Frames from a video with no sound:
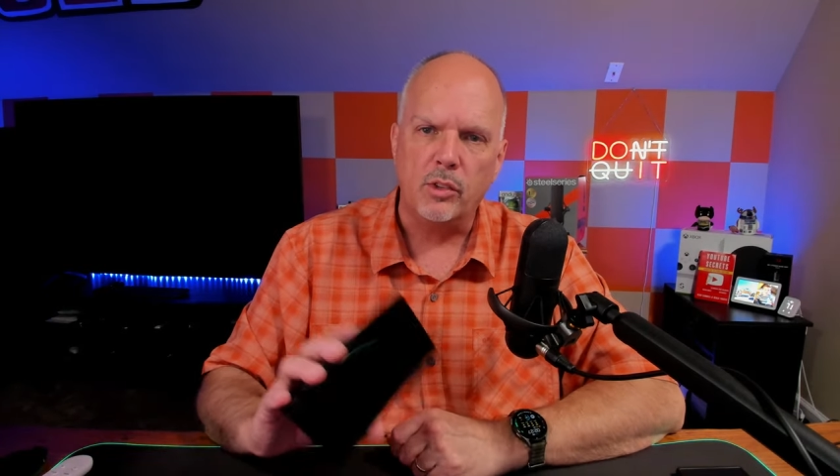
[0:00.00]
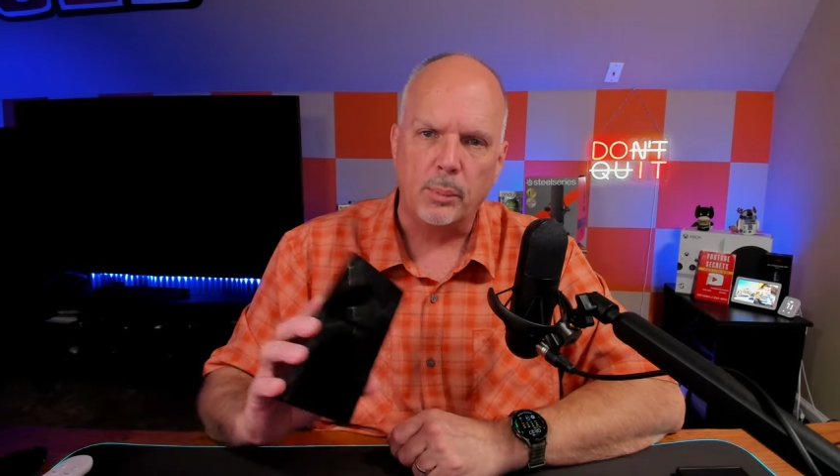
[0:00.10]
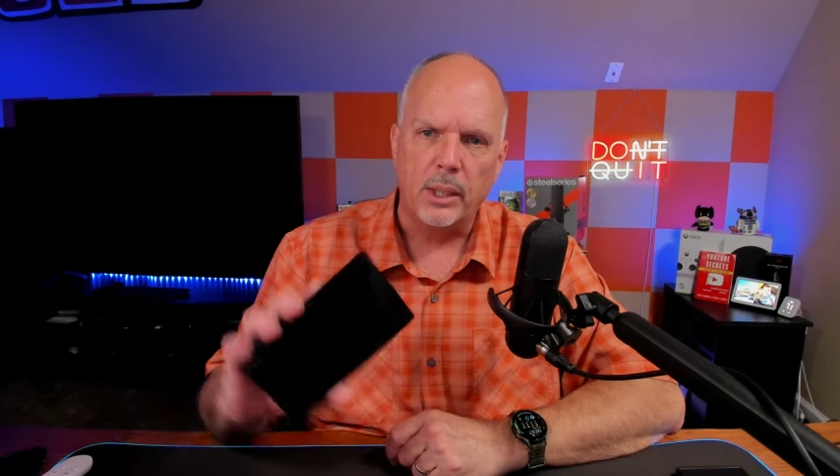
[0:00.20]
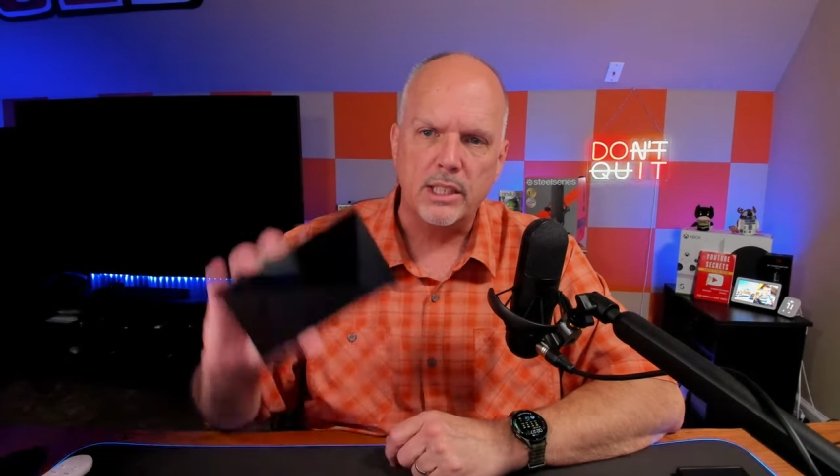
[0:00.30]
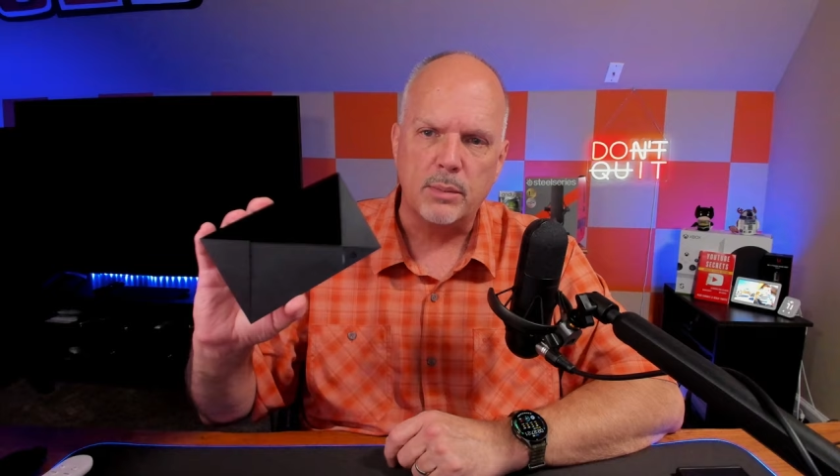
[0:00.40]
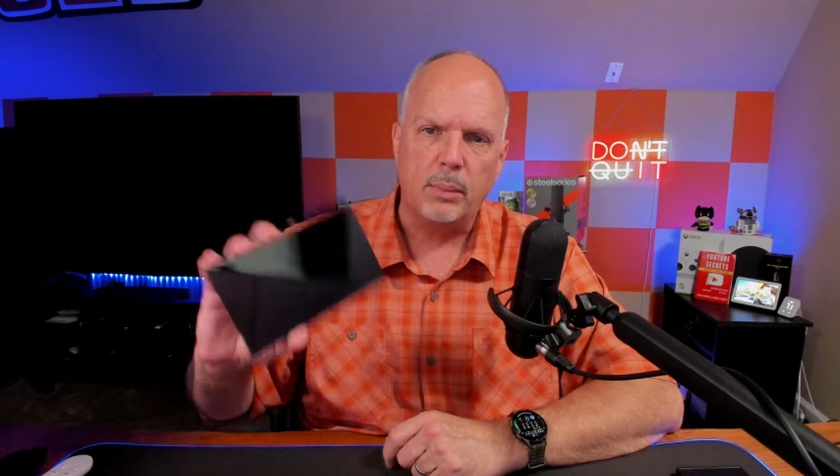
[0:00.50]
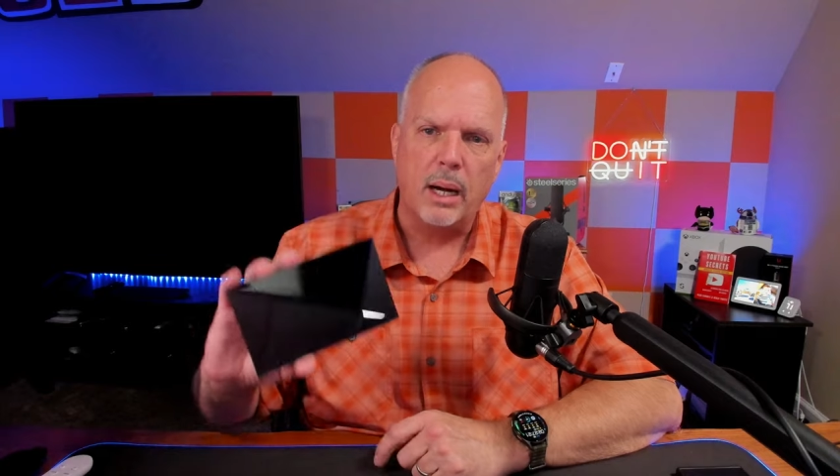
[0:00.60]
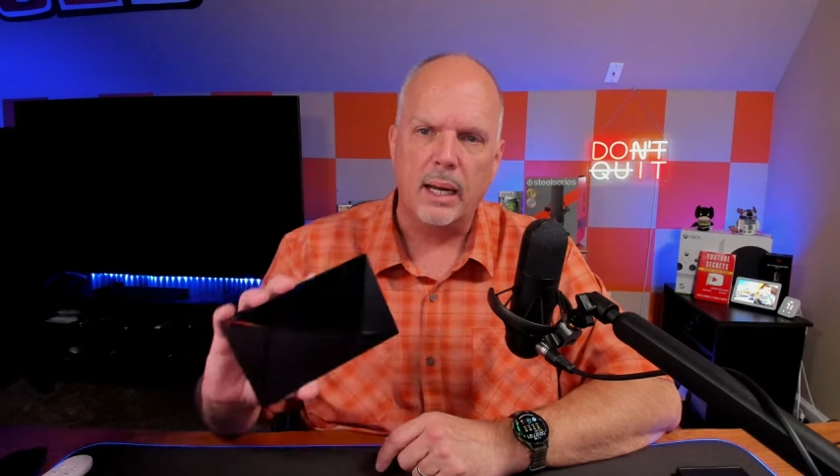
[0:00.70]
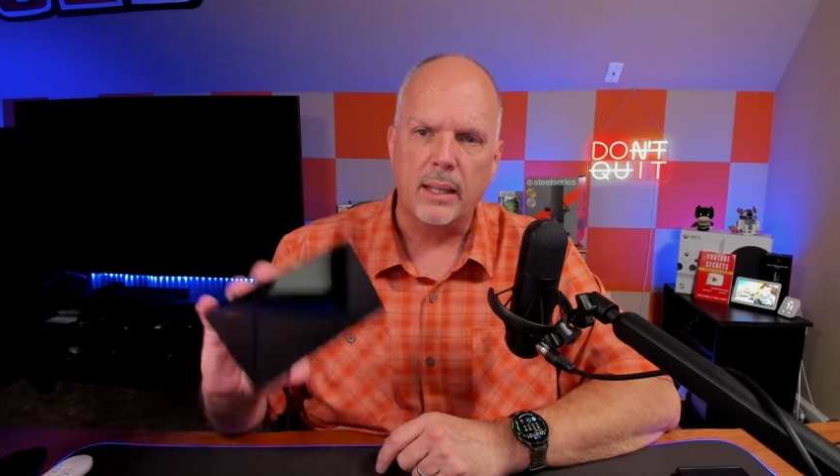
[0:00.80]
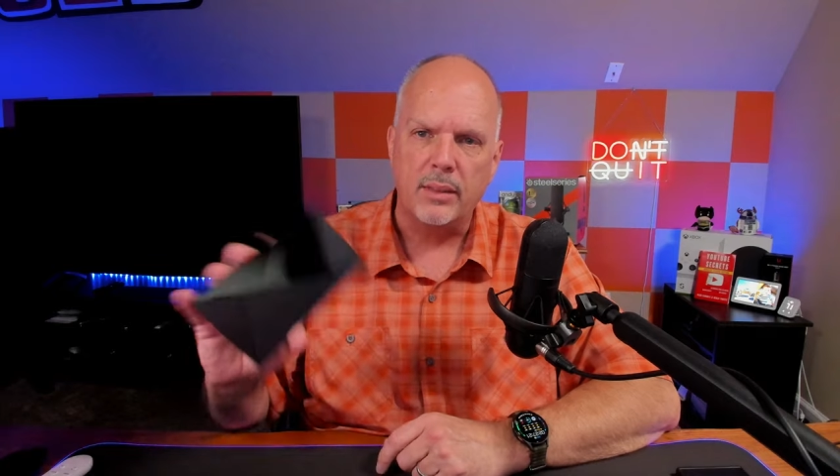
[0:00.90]
replaced
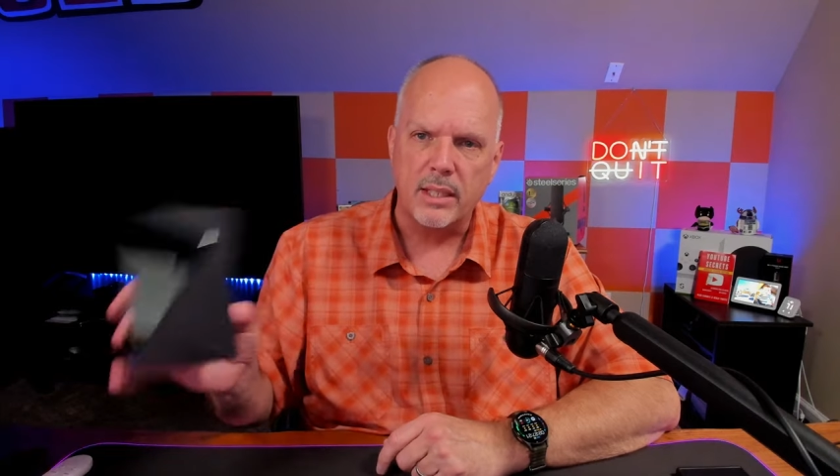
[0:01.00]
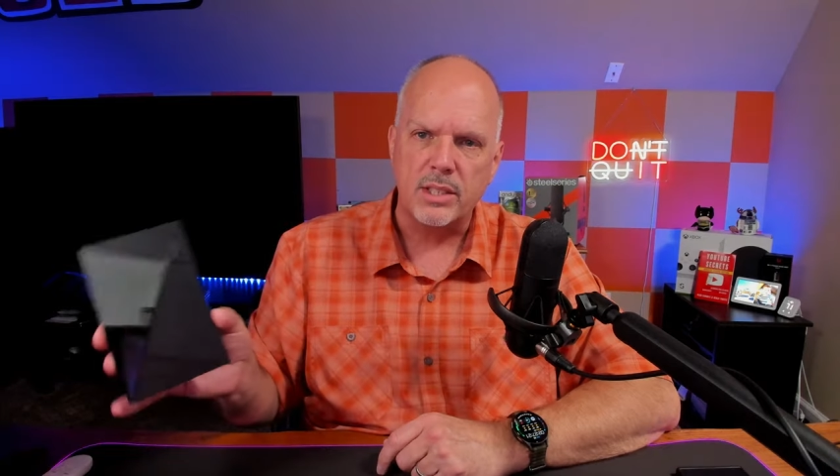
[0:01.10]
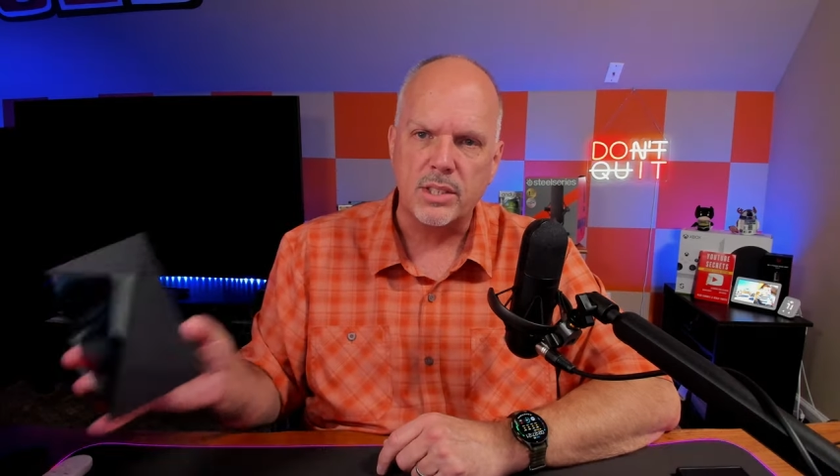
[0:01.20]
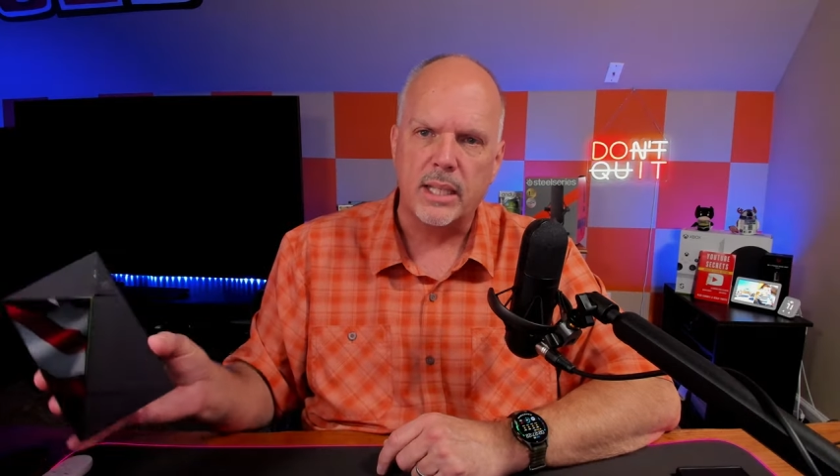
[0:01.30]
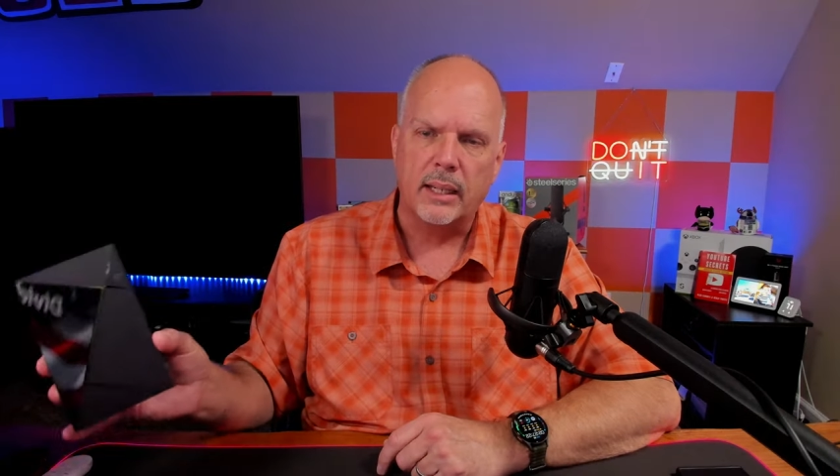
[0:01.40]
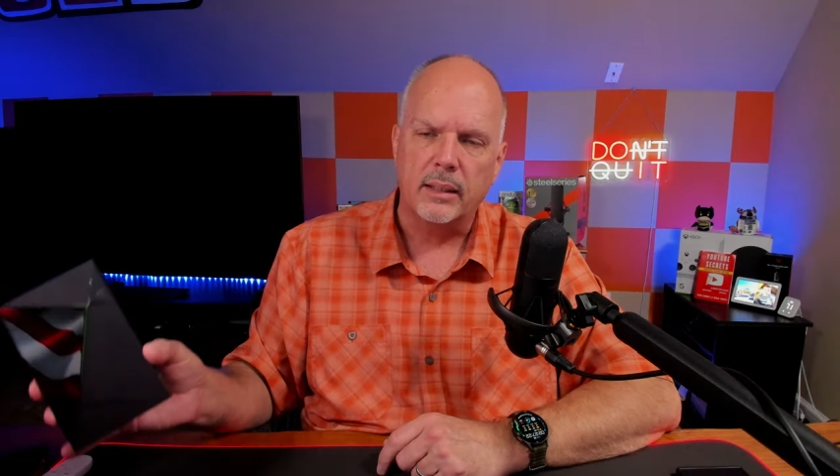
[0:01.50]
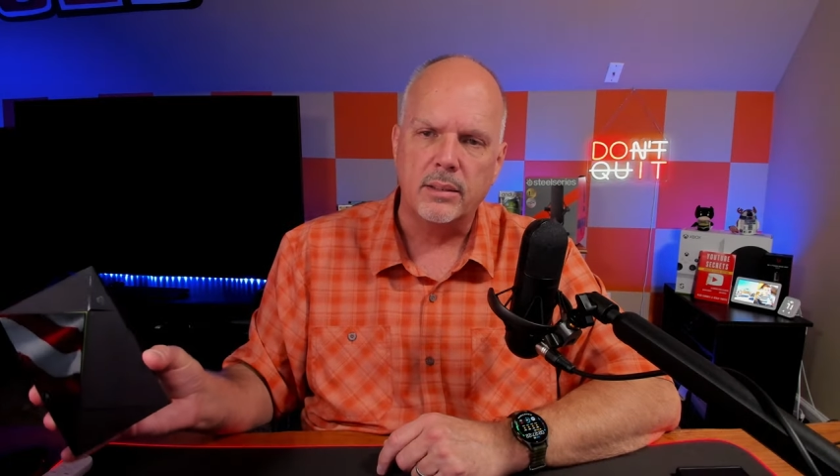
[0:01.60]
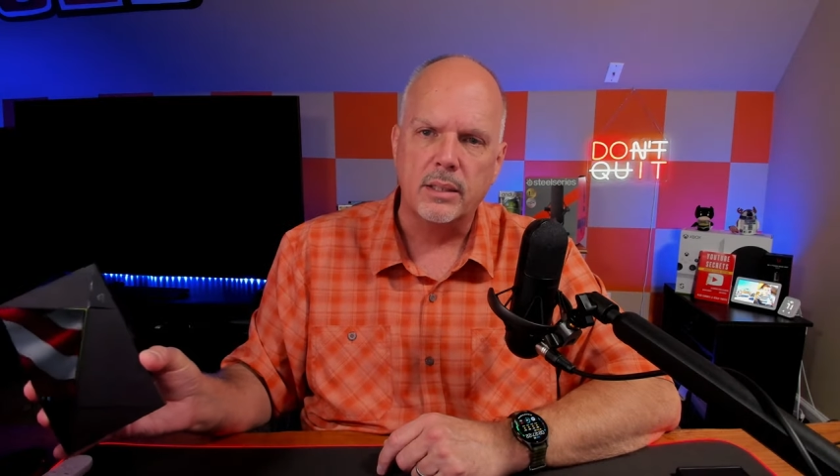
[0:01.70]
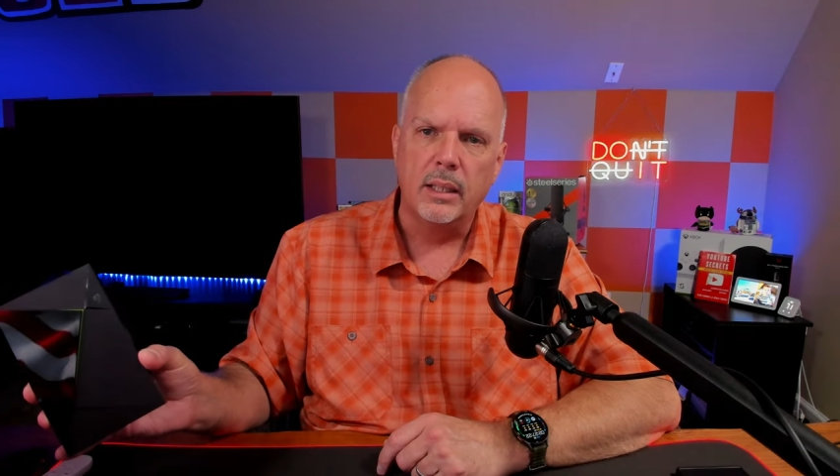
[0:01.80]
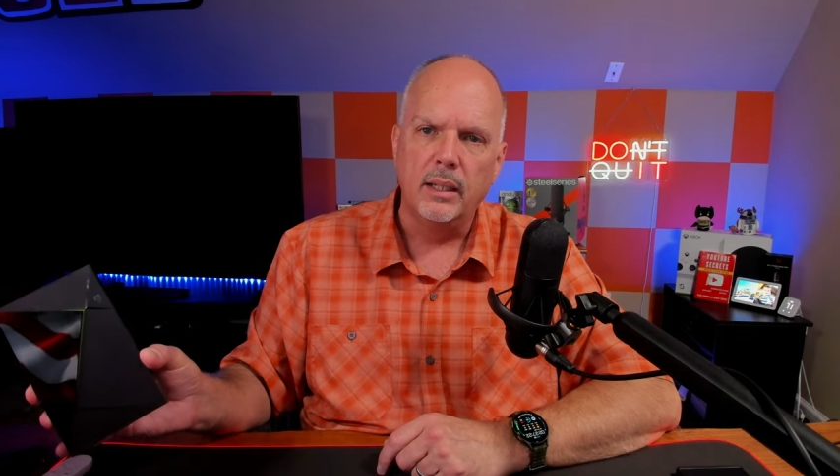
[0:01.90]
by this
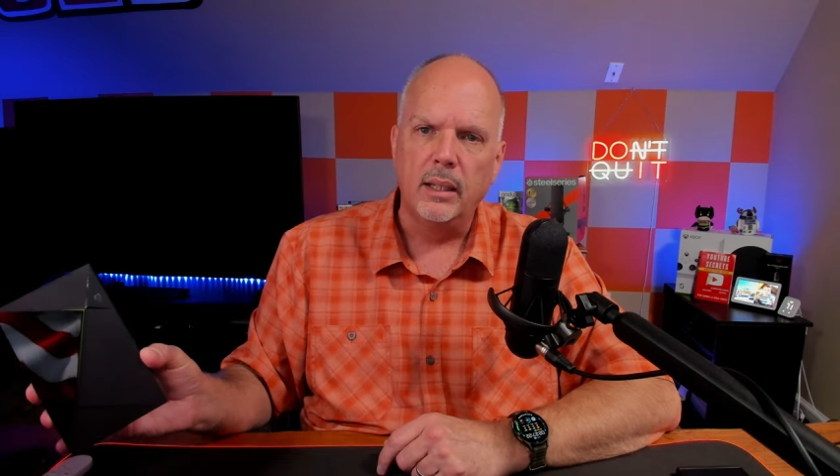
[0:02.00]
second